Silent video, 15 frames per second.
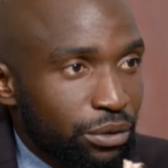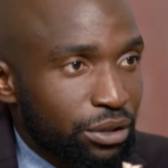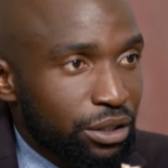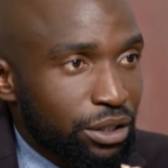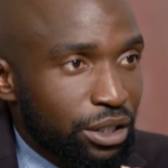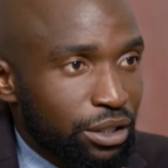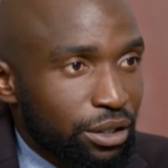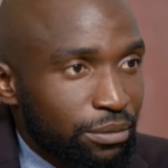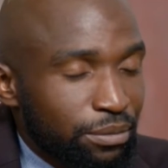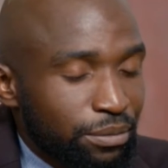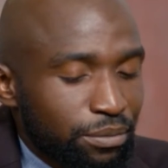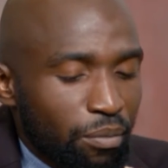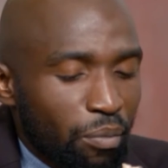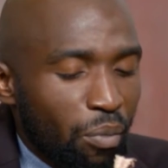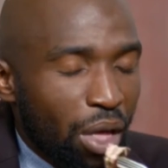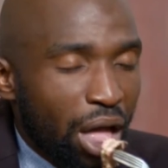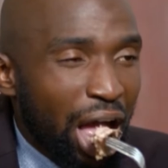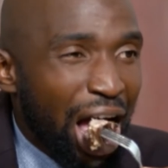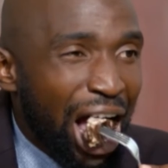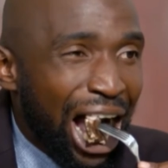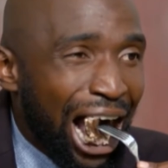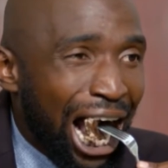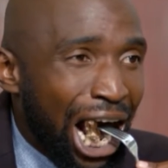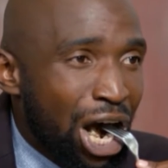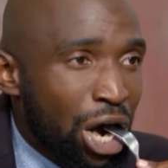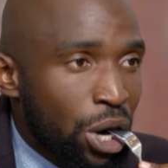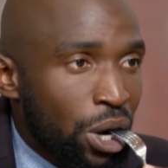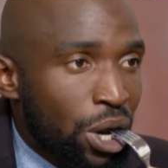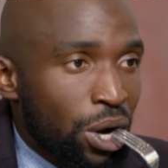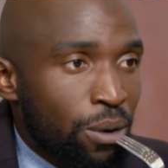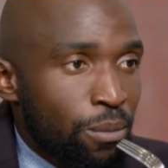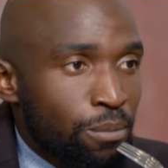and then yes, there is